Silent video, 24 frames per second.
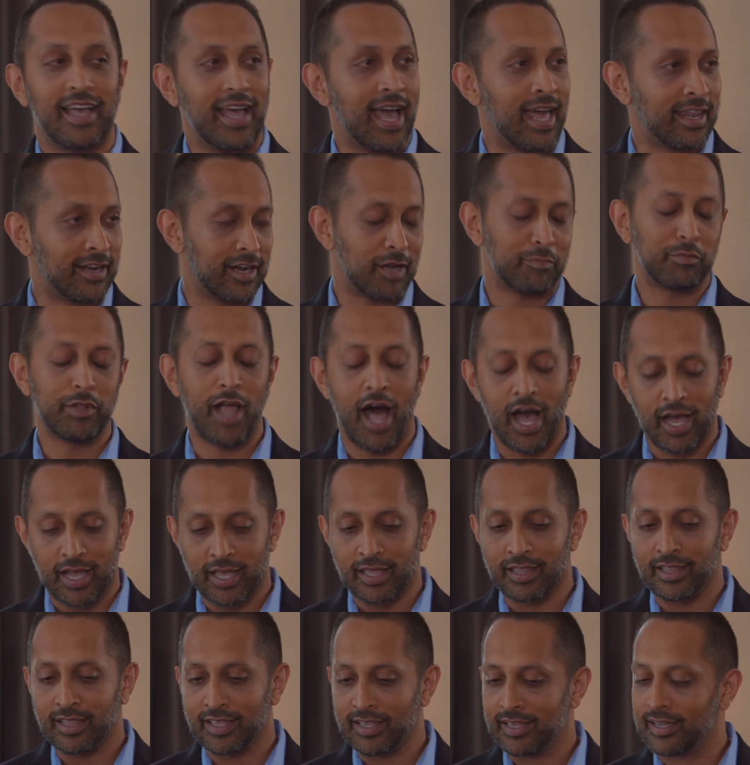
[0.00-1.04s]
Ended up
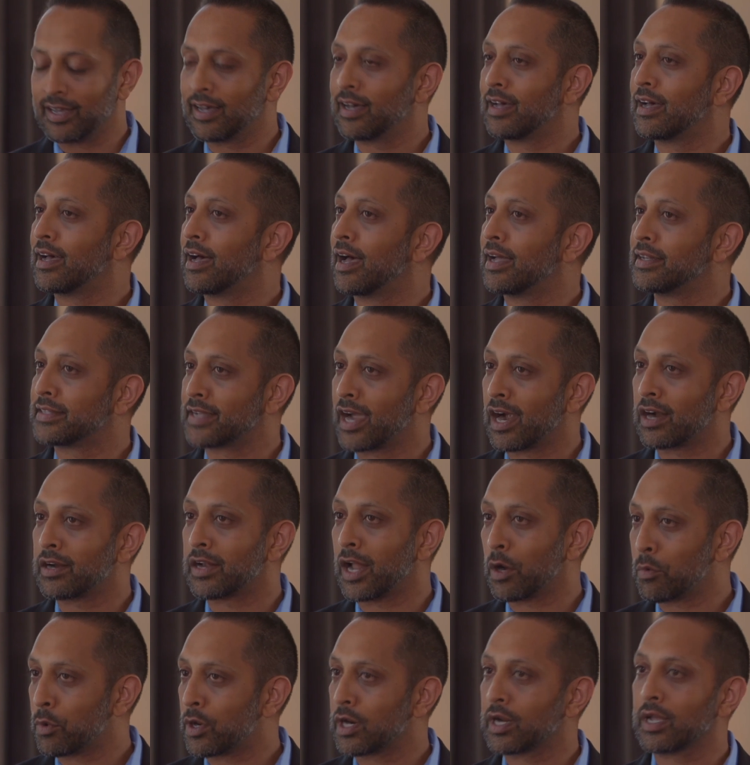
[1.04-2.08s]
locking the entire
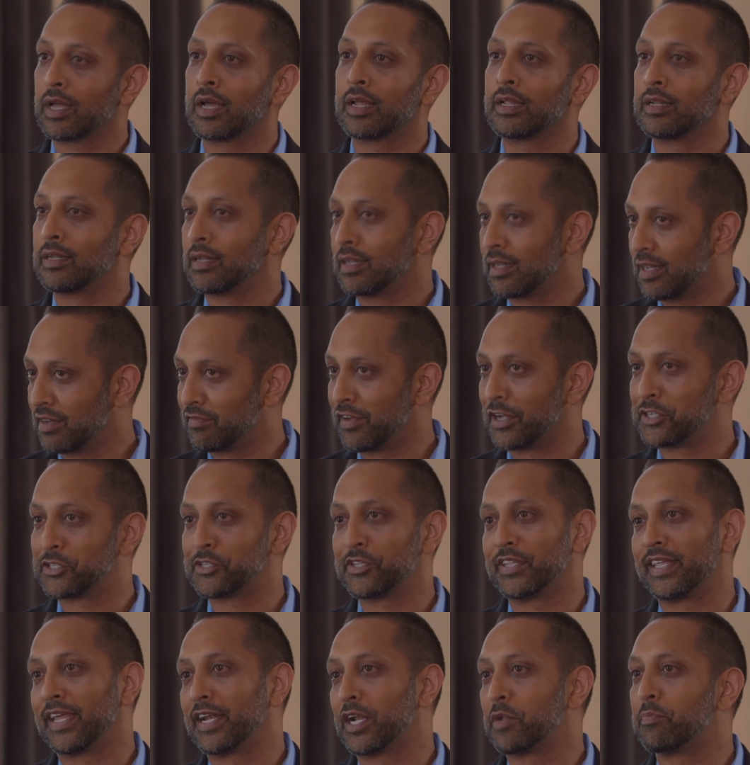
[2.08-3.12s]
network and
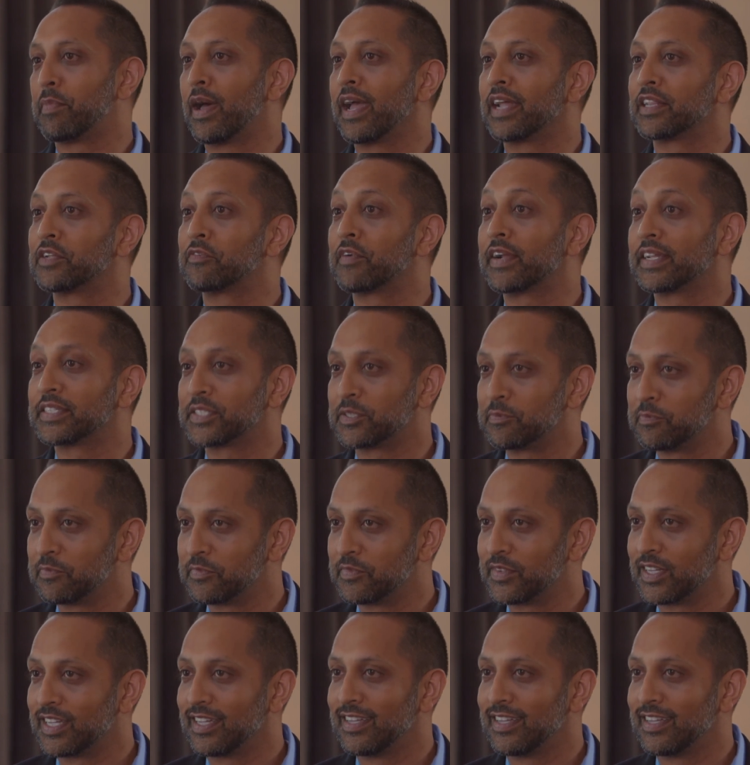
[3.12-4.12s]
eventually ended up paying the ransom.